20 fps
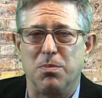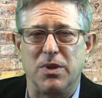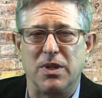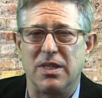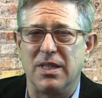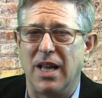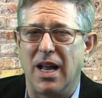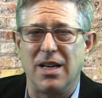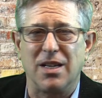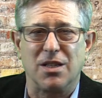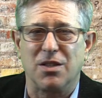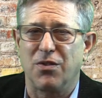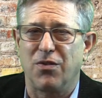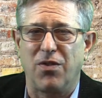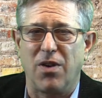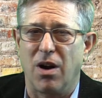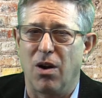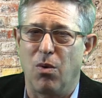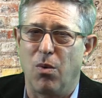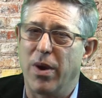is not as
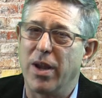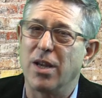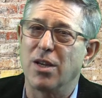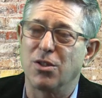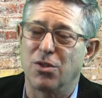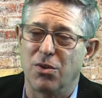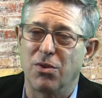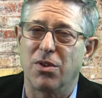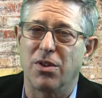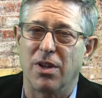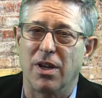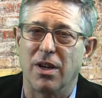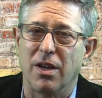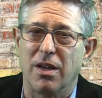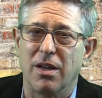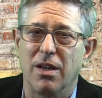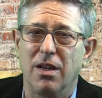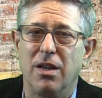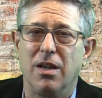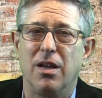far away as you think,
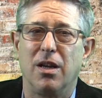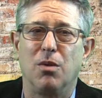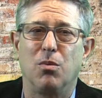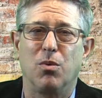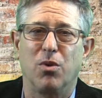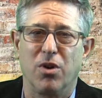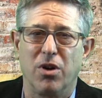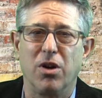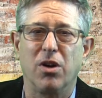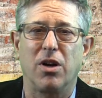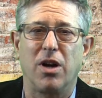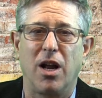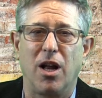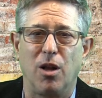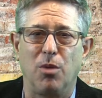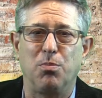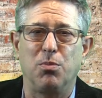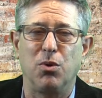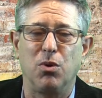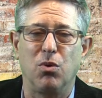and we're here to
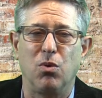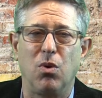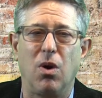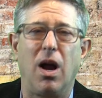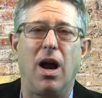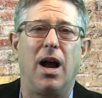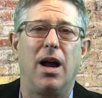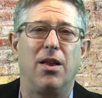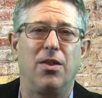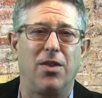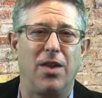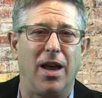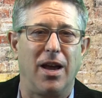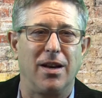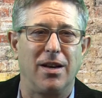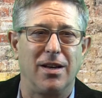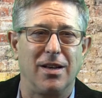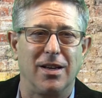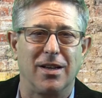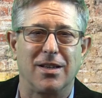help you on that
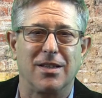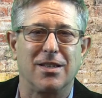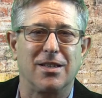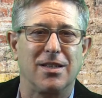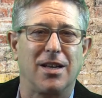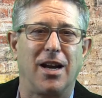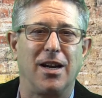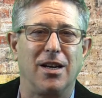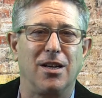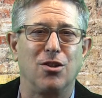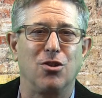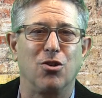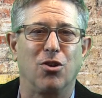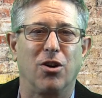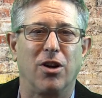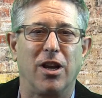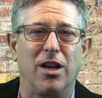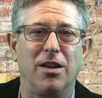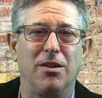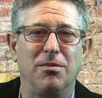exciting
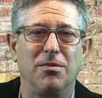journey.